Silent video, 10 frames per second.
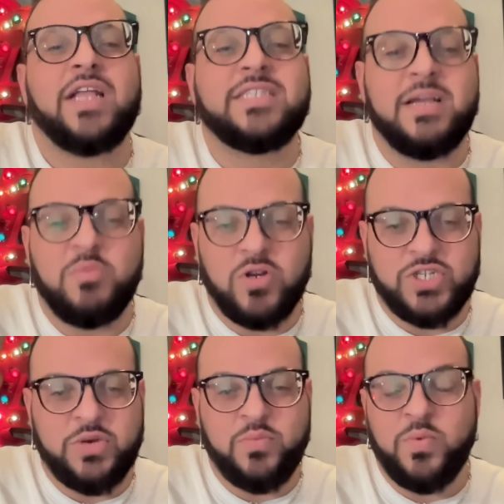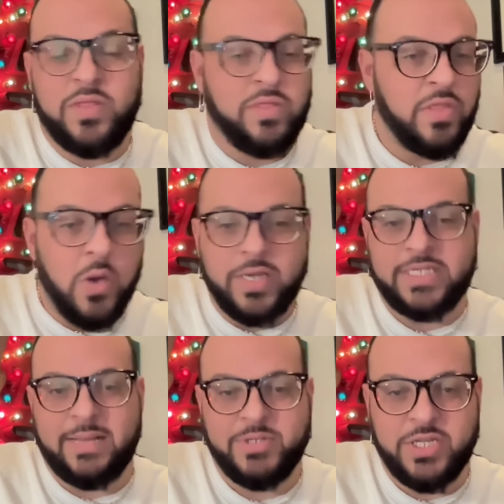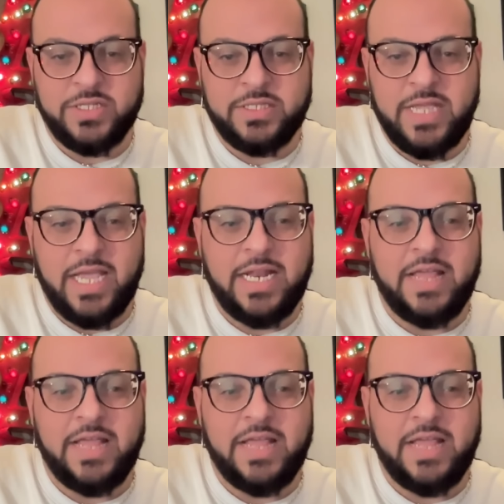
anti-abortion with no exceptions. And I